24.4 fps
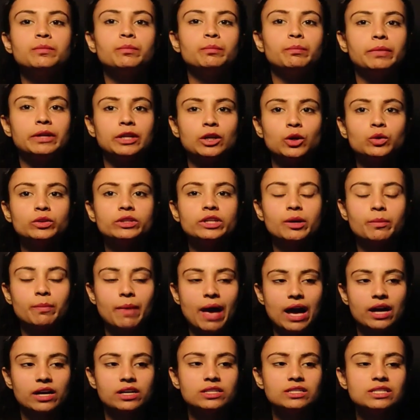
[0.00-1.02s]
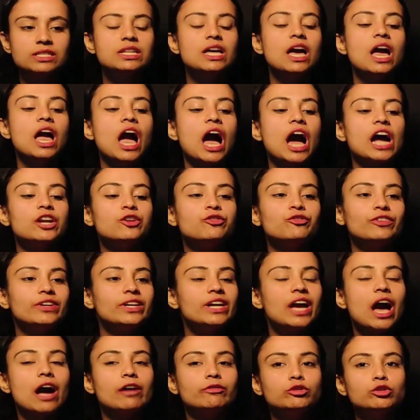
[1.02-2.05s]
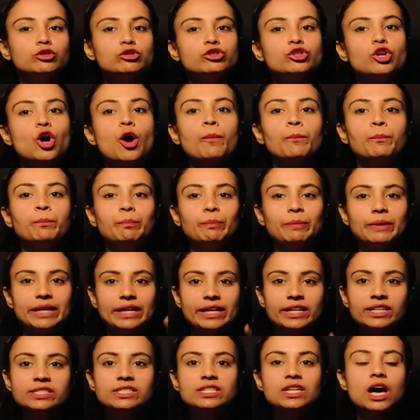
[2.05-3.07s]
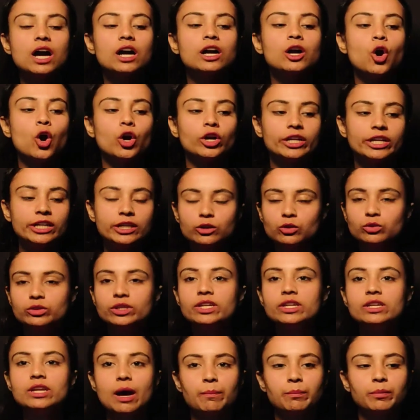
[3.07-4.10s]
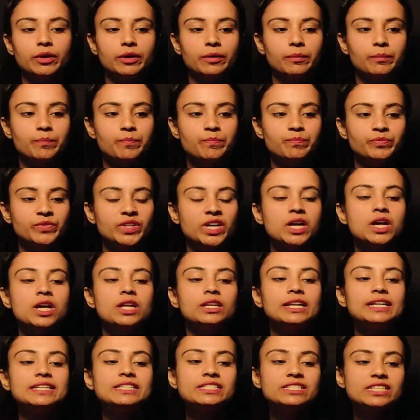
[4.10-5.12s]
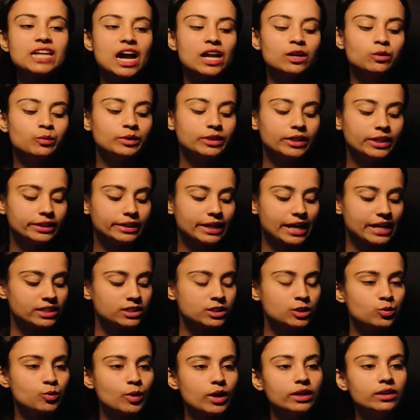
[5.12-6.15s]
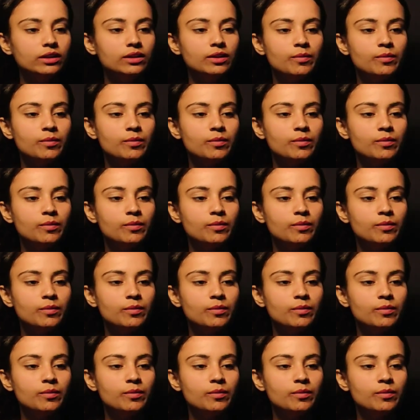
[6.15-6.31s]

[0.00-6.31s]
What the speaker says: below the abacus and we have to draw beads according to the number. Let's start with the tens one.